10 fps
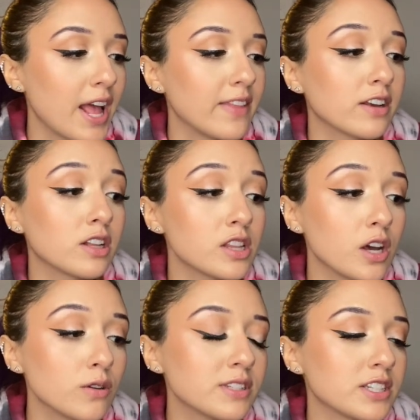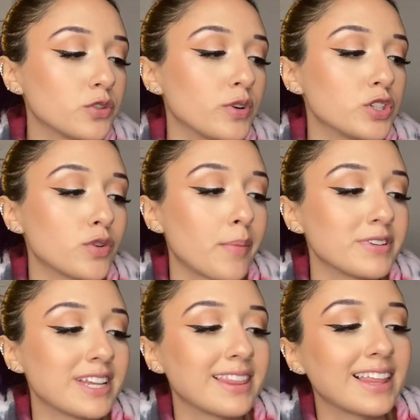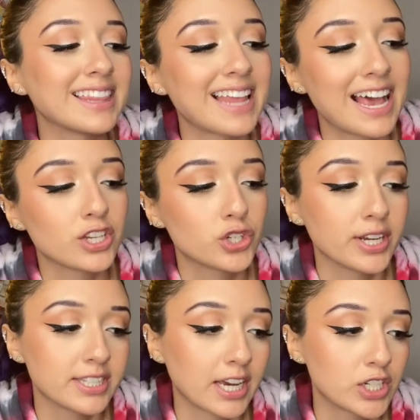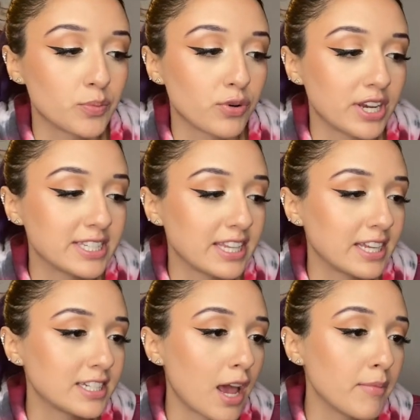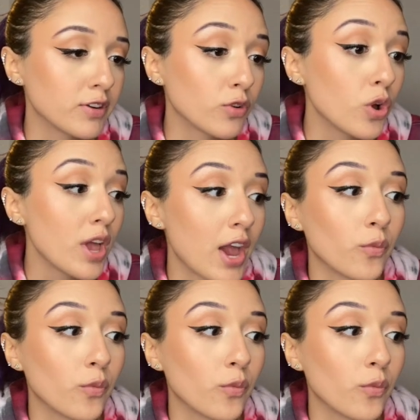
And the close is going to represent the last transaction price in that time interval.